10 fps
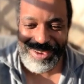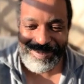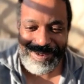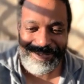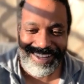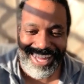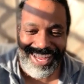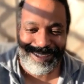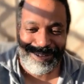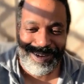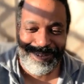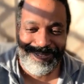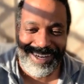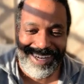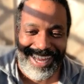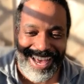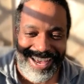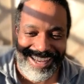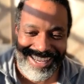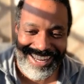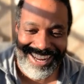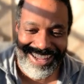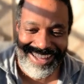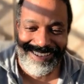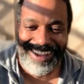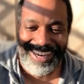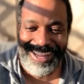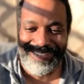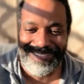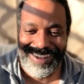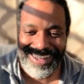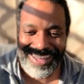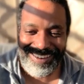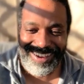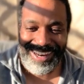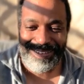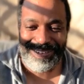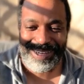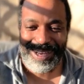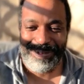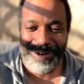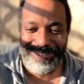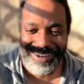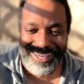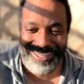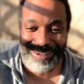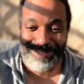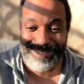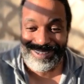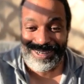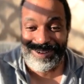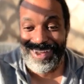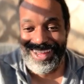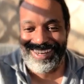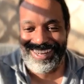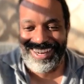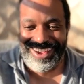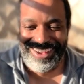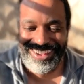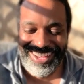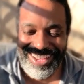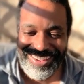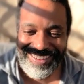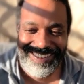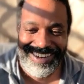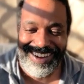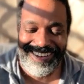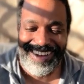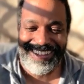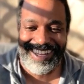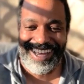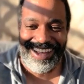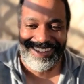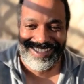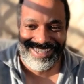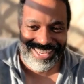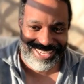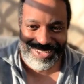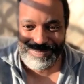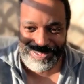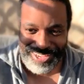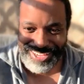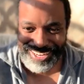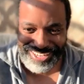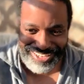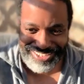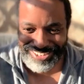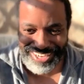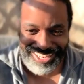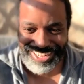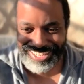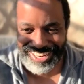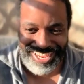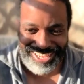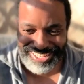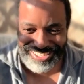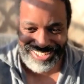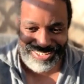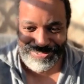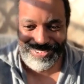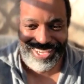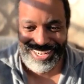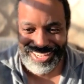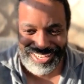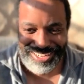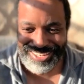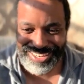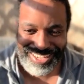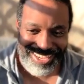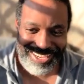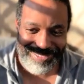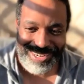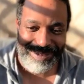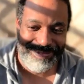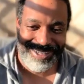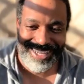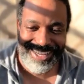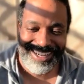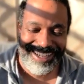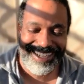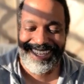People like the win-win guy. They want him to come over because everyone's gonna win. People don't want the guy who's like competing and trying to take and like fighting and manipulating.